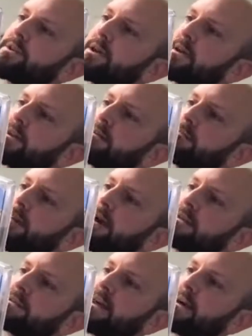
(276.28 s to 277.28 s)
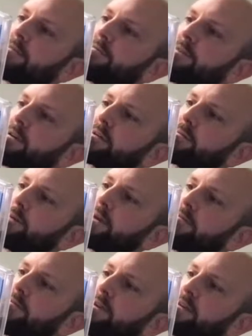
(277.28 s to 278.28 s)
Chaykin. Mike Zeck
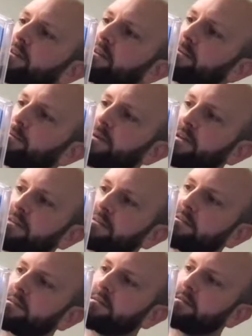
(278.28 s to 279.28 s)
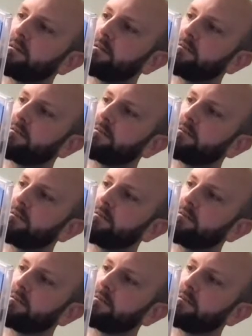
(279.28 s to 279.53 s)
frontispiece.